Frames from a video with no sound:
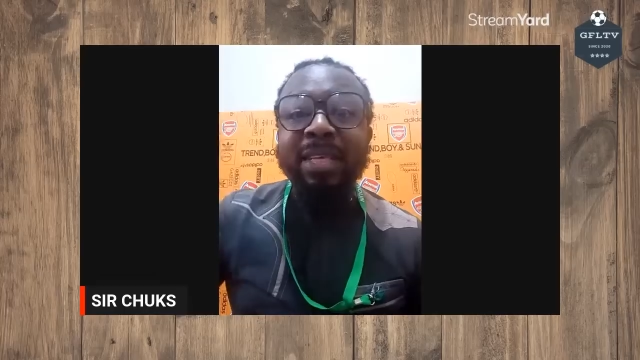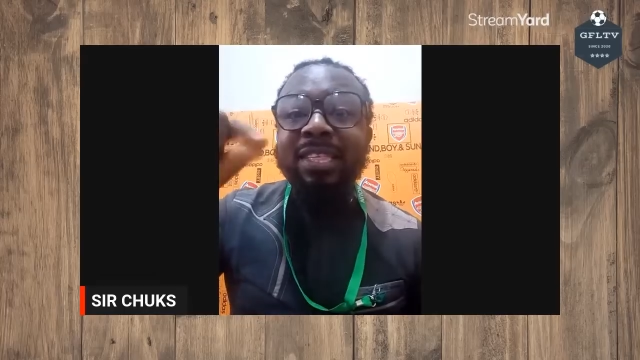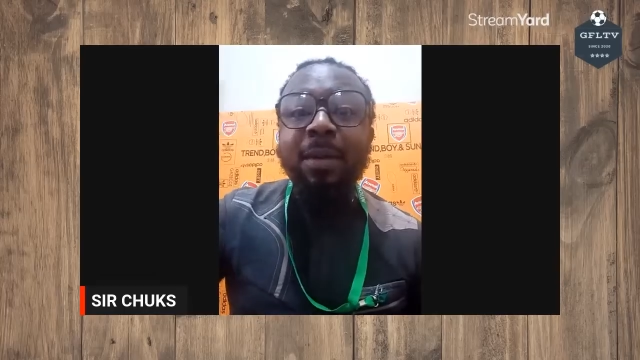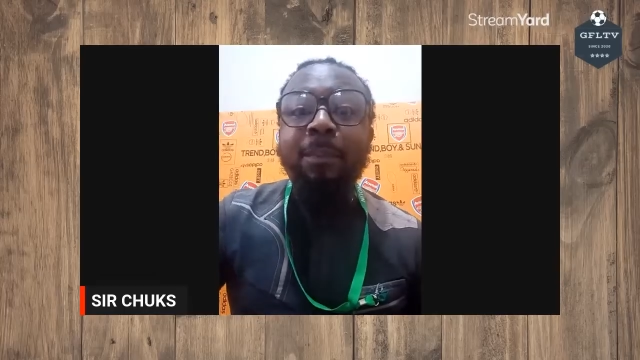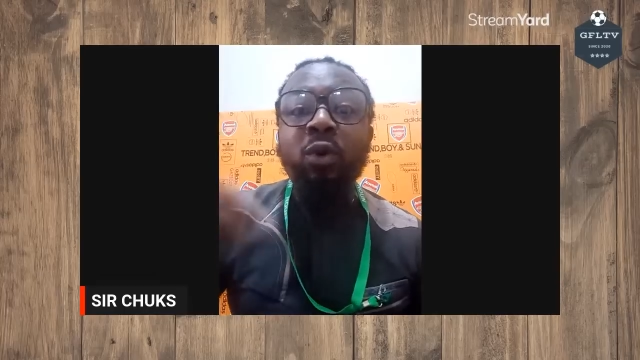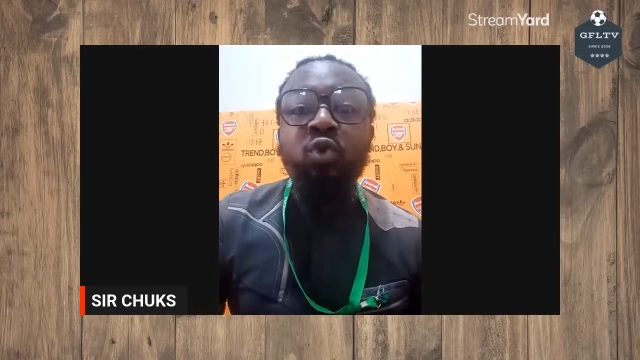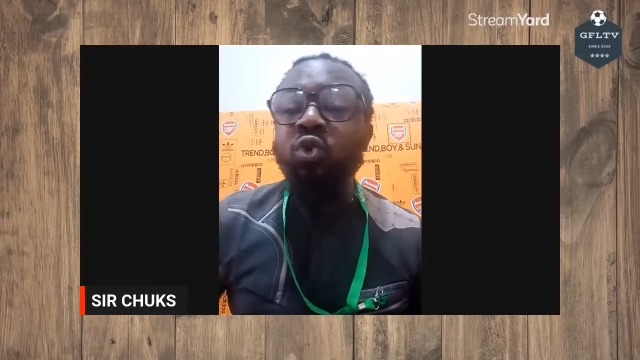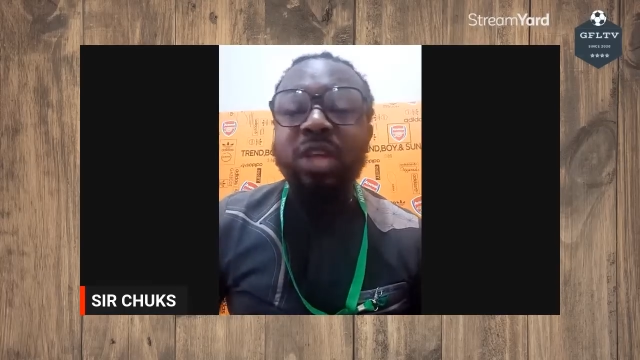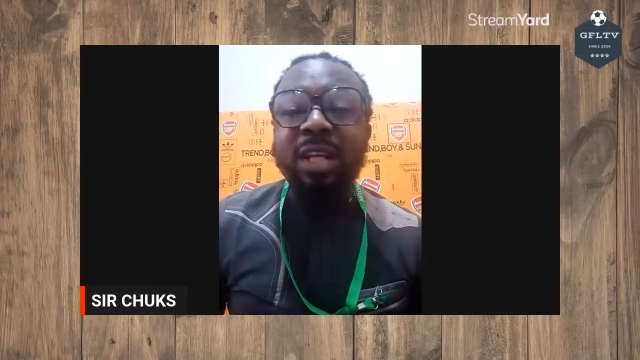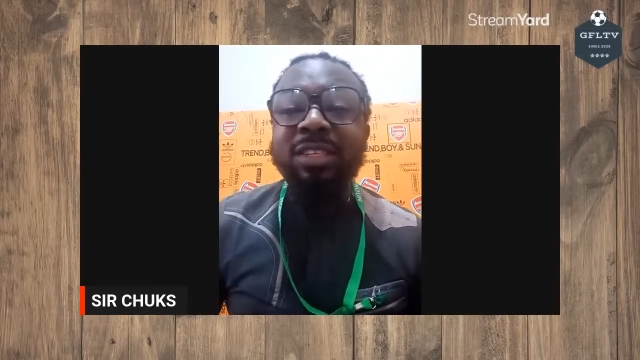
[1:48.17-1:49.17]
person they
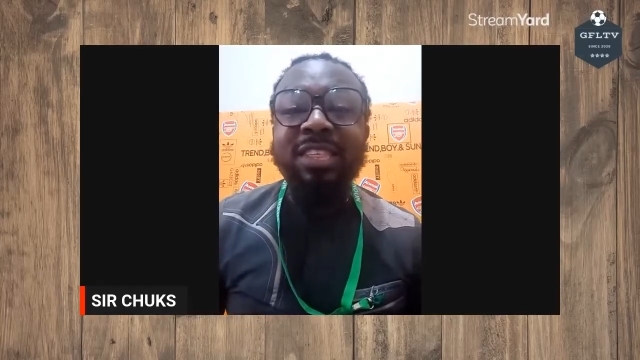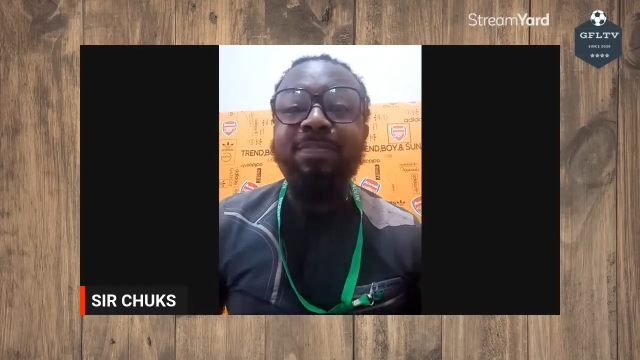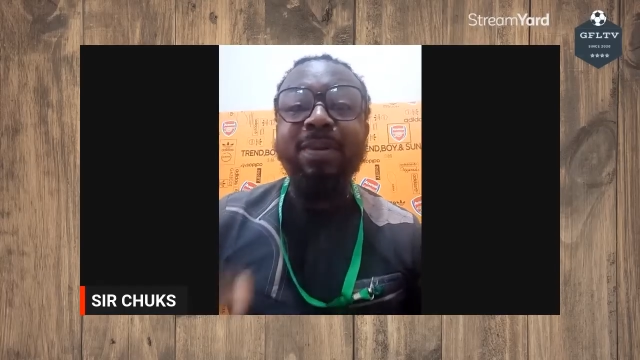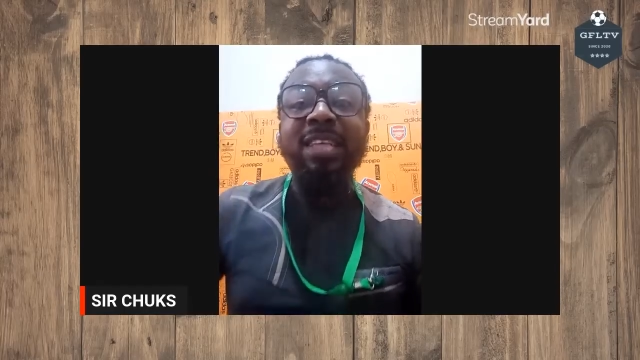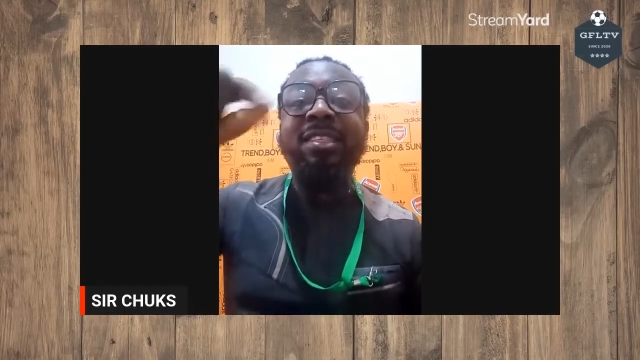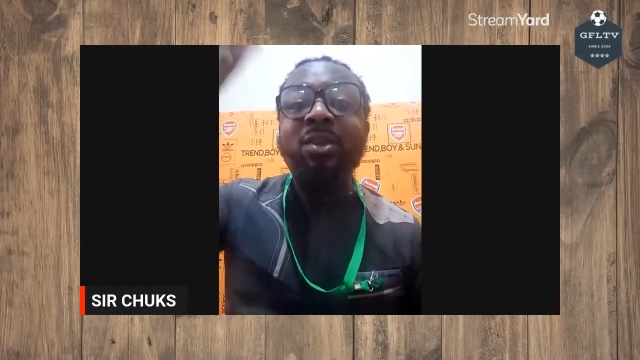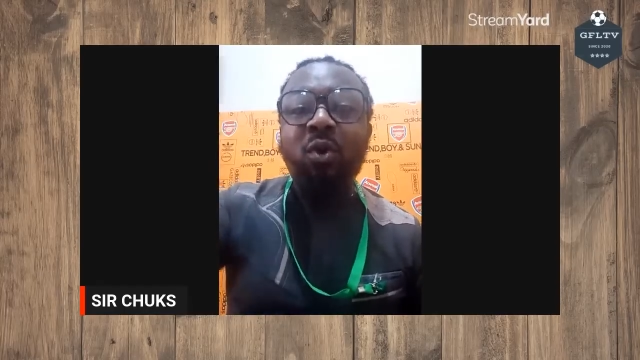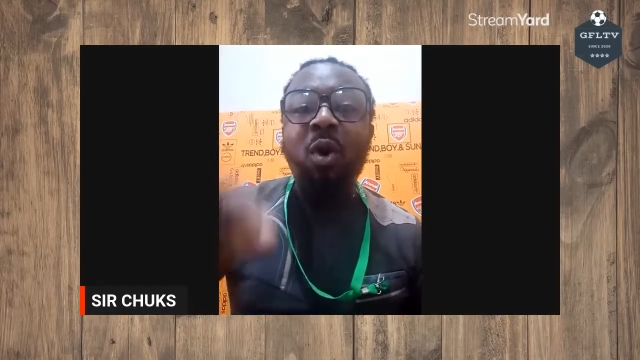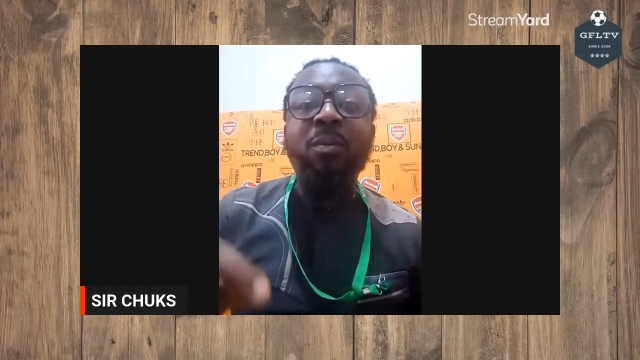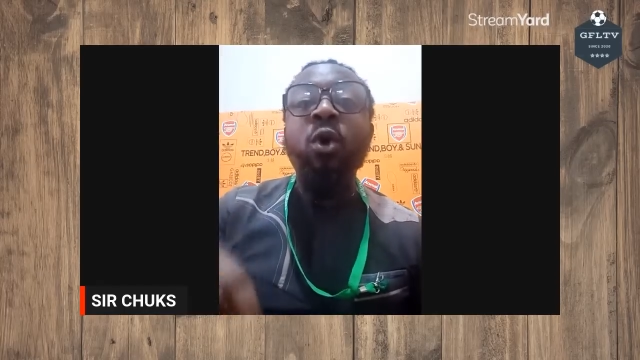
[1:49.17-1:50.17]
pursue Chelsea, PSG
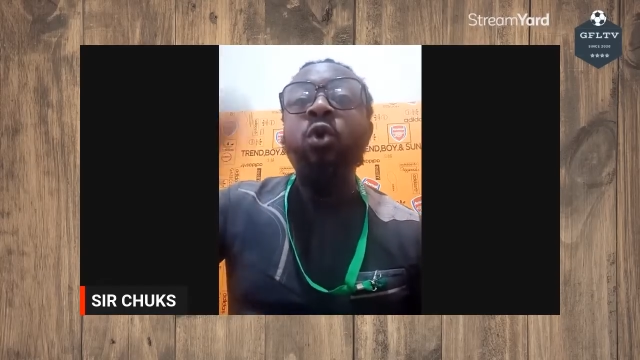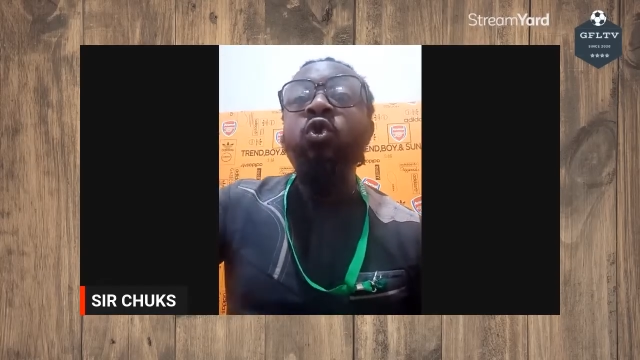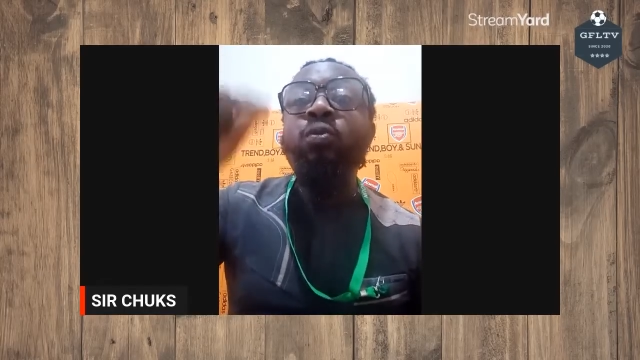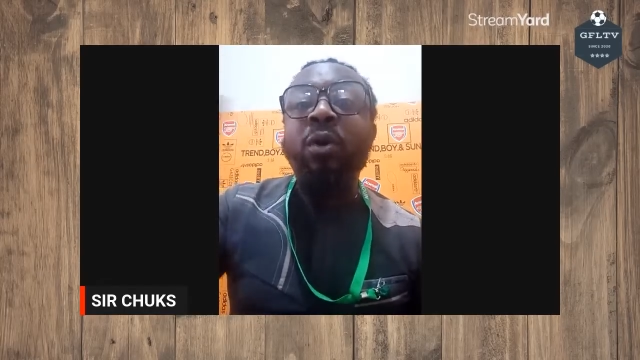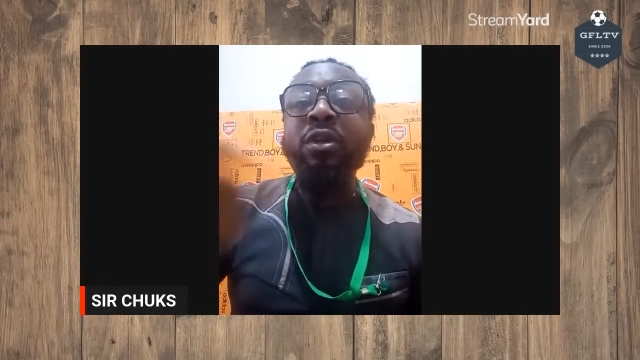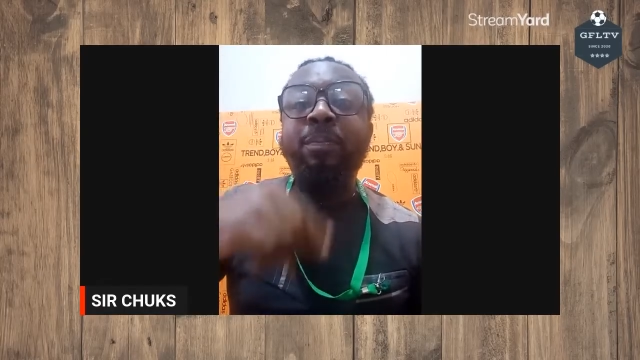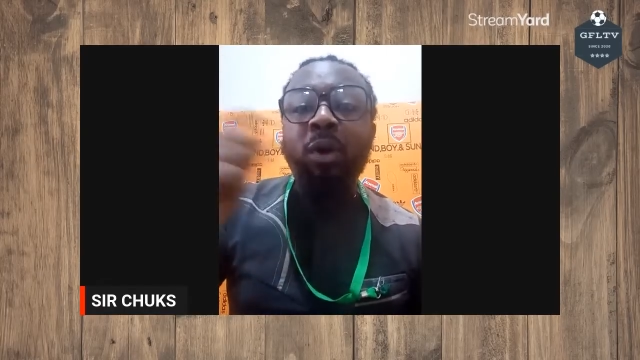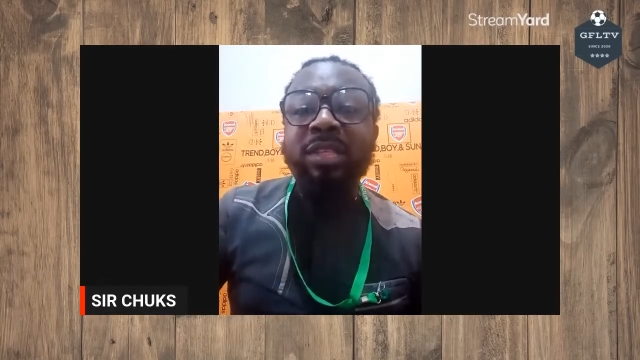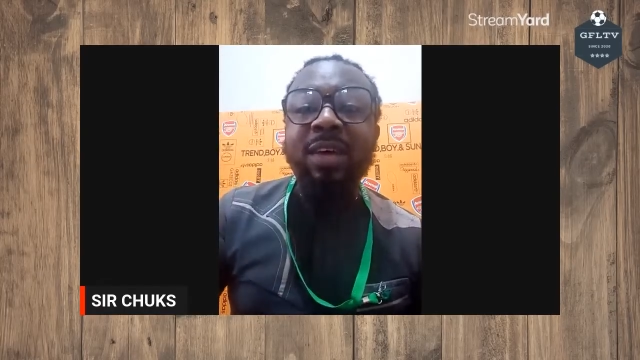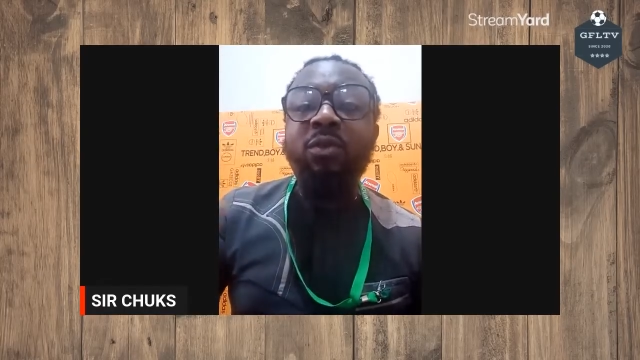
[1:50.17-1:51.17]
come, use money, bust